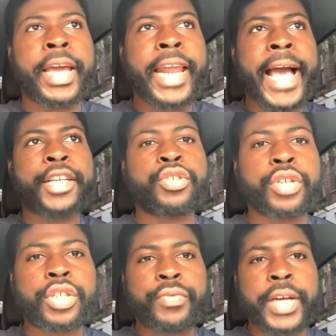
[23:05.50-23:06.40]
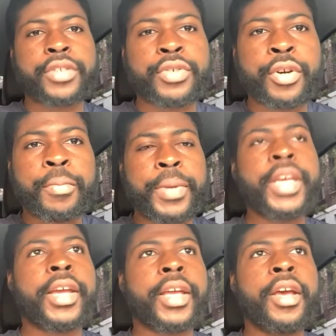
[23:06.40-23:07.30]
an extraterrestrial
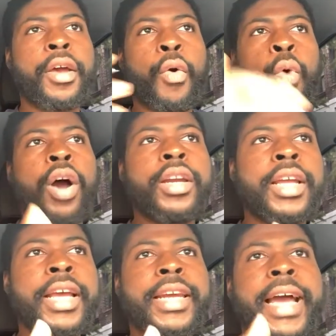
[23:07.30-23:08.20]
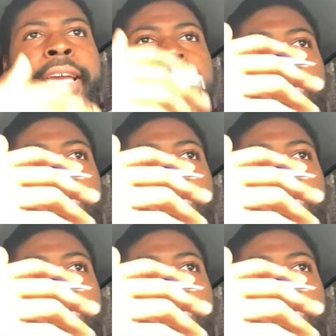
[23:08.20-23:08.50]
being, one that can